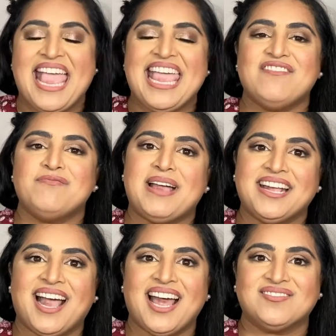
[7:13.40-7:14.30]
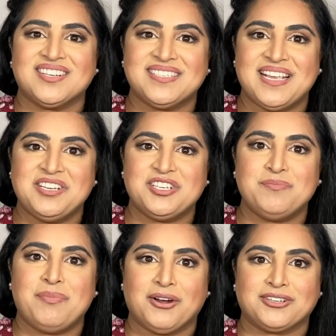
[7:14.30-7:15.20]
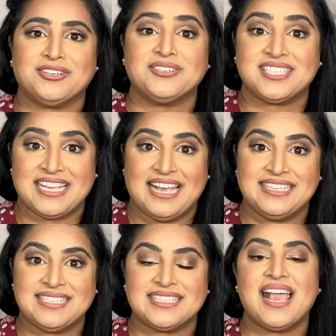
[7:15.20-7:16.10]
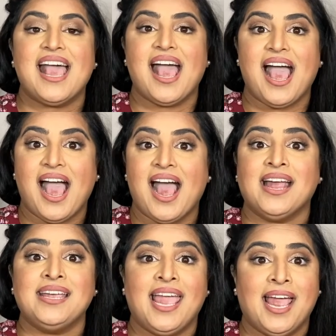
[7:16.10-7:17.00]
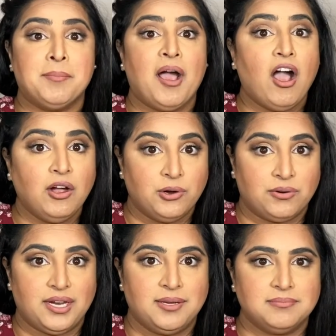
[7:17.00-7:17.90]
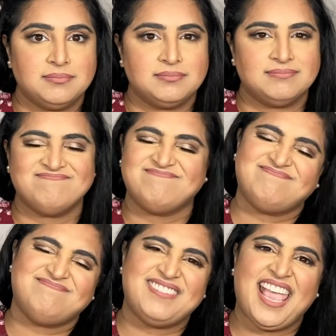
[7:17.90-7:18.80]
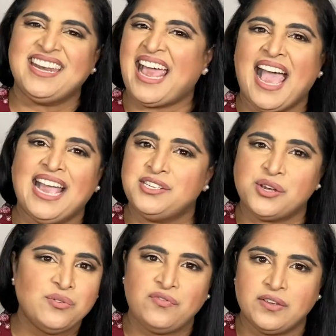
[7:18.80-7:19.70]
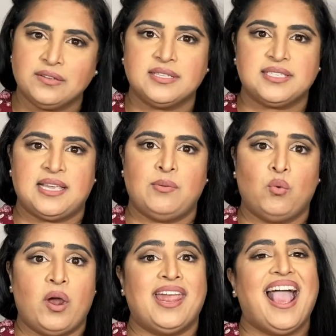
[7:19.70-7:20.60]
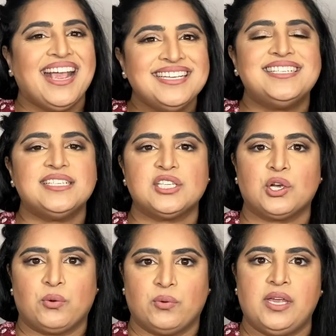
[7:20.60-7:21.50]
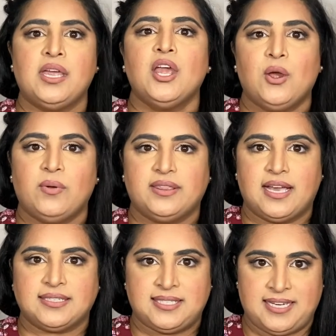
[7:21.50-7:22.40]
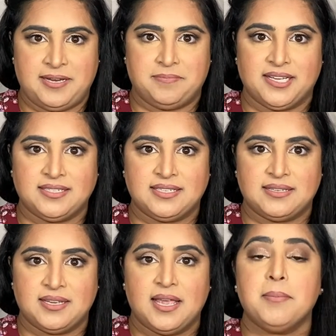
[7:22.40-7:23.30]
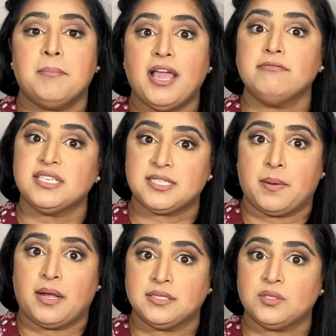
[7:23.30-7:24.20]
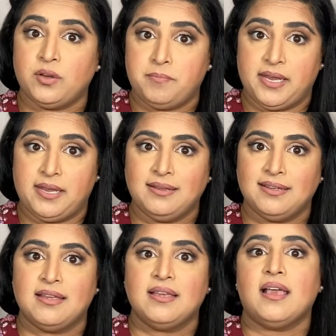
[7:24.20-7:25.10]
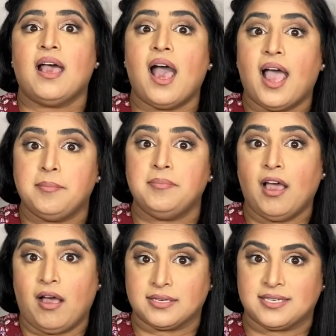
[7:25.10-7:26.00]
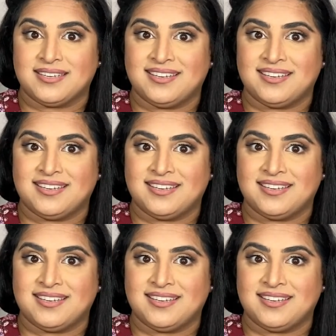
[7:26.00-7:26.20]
If my conversation partner says, I am hungry, and I don't feel the same way, I disagree with that statement, my response would be, I'm not.